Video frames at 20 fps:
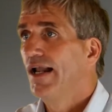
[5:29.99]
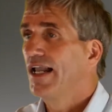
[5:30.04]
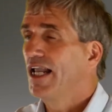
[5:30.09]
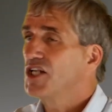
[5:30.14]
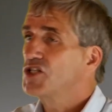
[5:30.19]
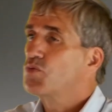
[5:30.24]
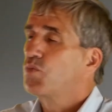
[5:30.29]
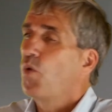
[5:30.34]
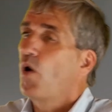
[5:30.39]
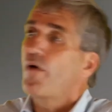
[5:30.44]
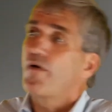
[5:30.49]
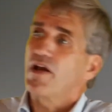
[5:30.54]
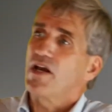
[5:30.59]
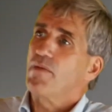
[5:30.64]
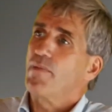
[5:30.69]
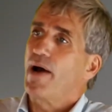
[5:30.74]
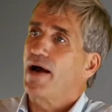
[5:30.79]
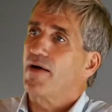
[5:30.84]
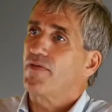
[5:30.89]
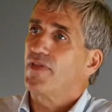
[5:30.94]
Let's worry
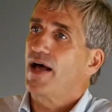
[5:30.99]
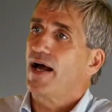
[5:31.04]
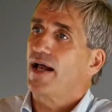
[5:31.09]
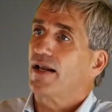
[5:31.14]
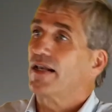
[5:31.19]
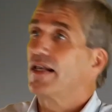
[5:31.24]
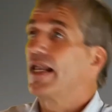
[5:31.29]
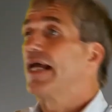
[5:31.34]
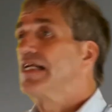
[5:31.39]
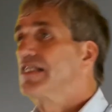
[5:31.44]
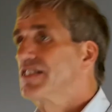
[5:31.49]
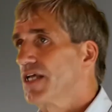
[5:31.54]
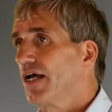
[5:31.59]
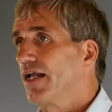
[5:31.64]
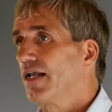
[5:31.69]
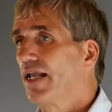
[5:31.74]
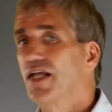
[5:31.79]
about that later.